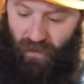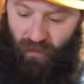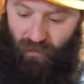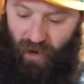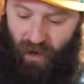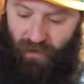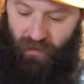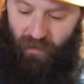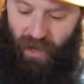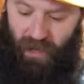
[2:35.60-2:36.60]
broth that
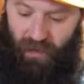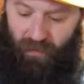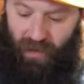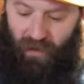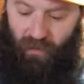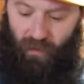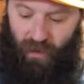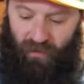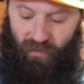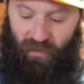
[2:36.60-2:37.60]
we're making, because we
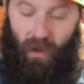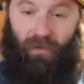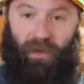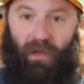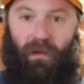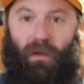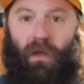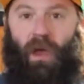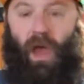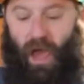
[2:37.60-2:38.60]
want some salt in it.
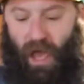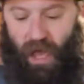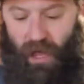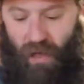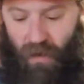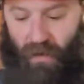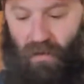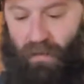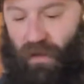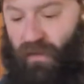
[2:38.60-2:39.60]
And
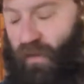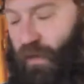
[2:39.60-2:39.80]
instead of